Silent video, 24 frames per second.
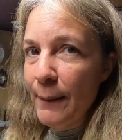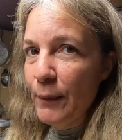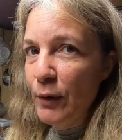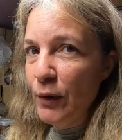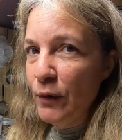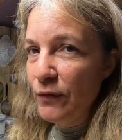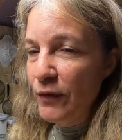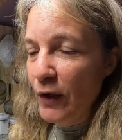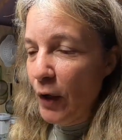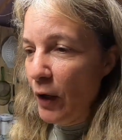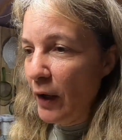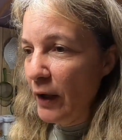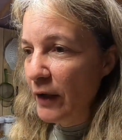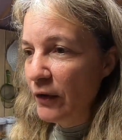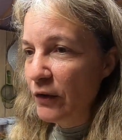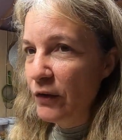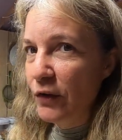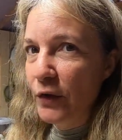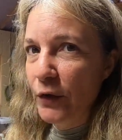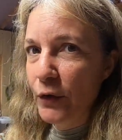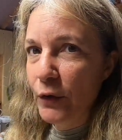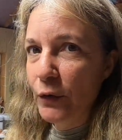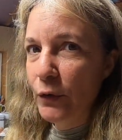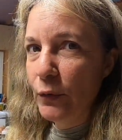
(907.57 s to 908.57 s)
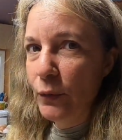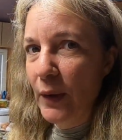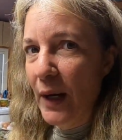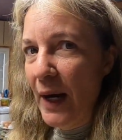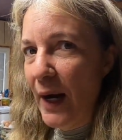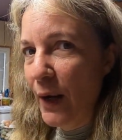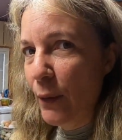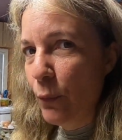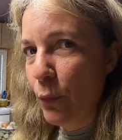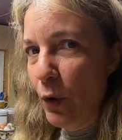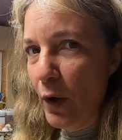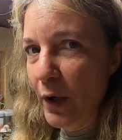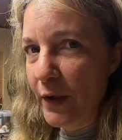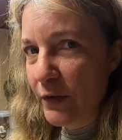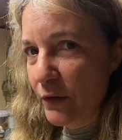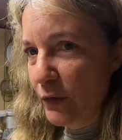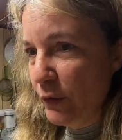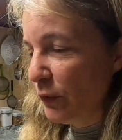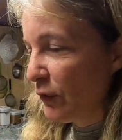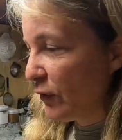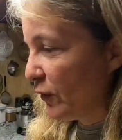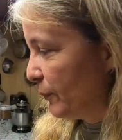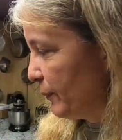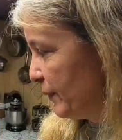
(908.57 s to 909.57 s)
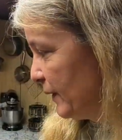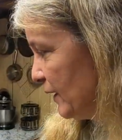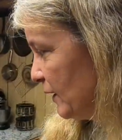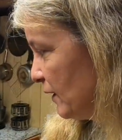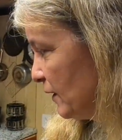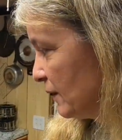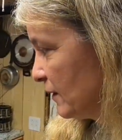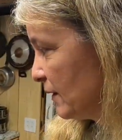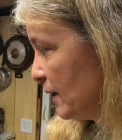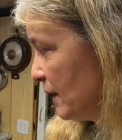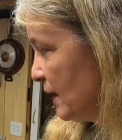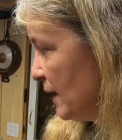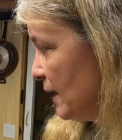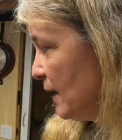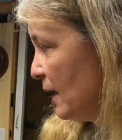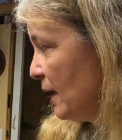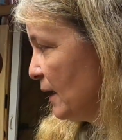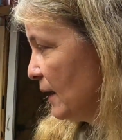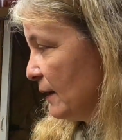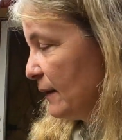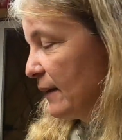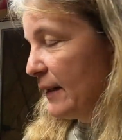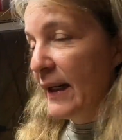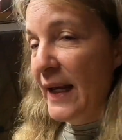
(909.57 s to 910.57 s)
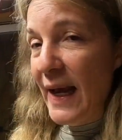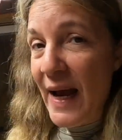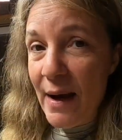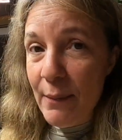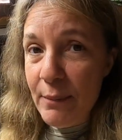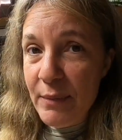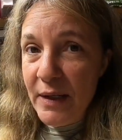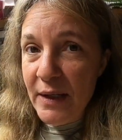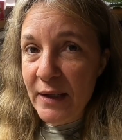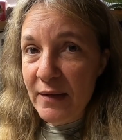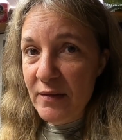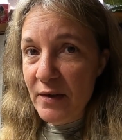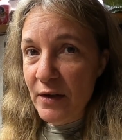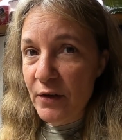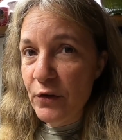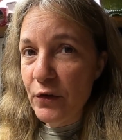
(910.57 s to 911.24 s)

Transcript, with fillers: I moved on to, I wanted to build the cabinets